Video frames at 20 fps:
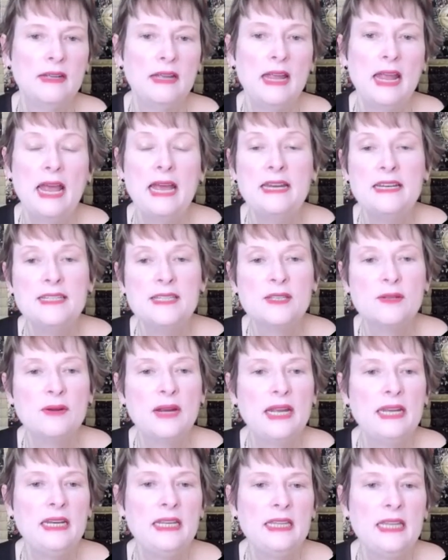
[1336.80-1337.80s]
And is there
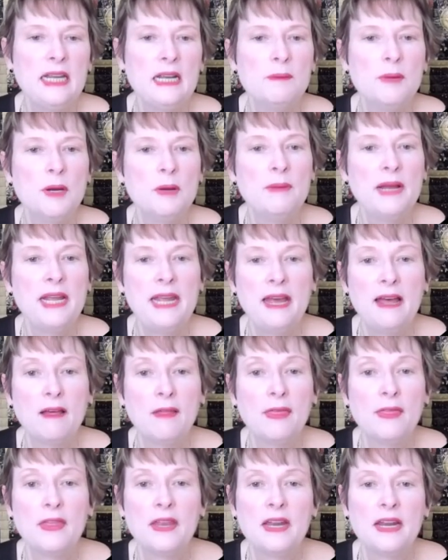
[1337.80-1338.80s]
anything about my
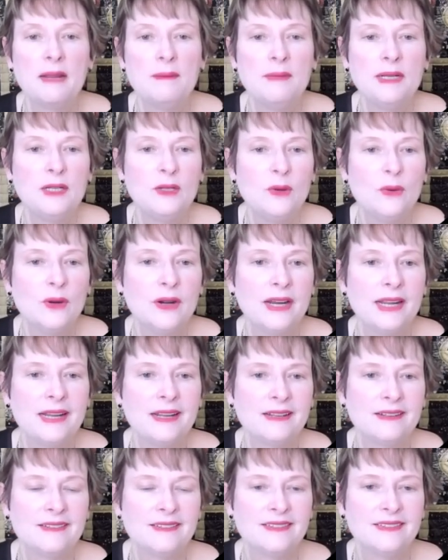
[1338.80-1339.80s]
health that I'm ignoring?
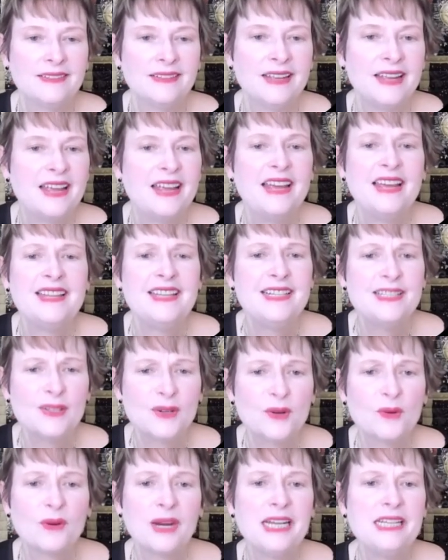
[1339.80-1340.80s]
These are
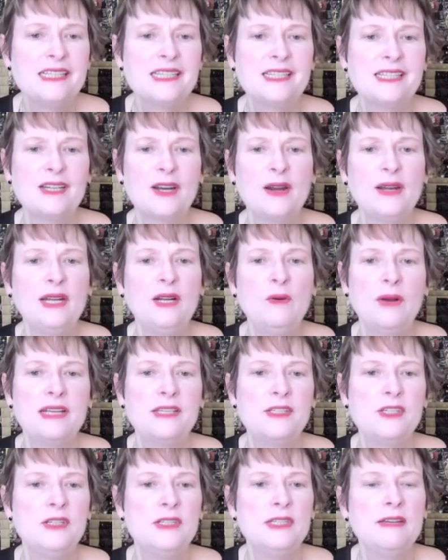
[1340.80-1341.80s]
great starting
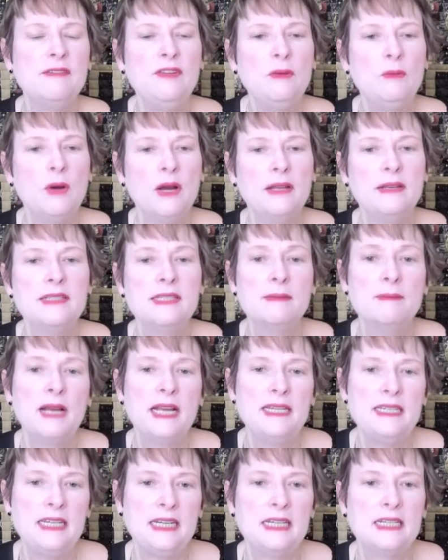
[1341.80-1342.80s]
questions if you want some
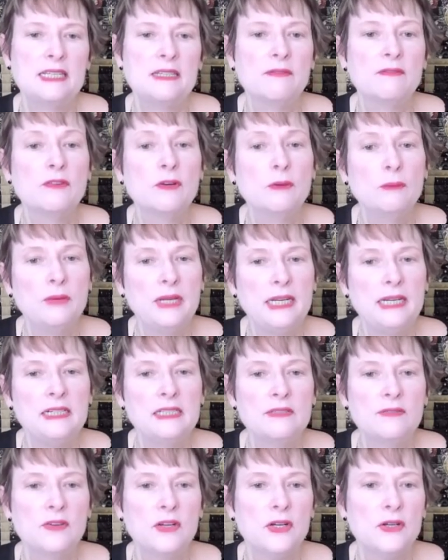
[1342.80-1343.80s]
ideas for readings
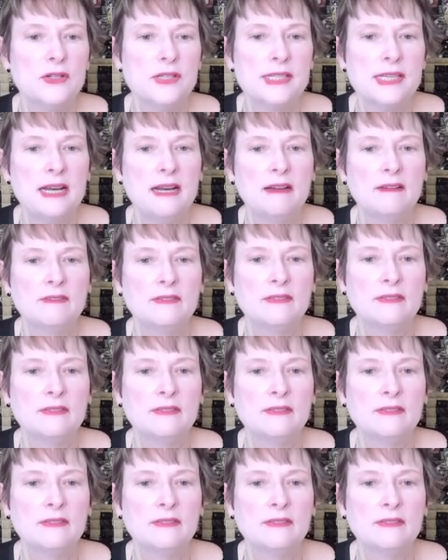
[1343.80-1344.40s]
for yourself.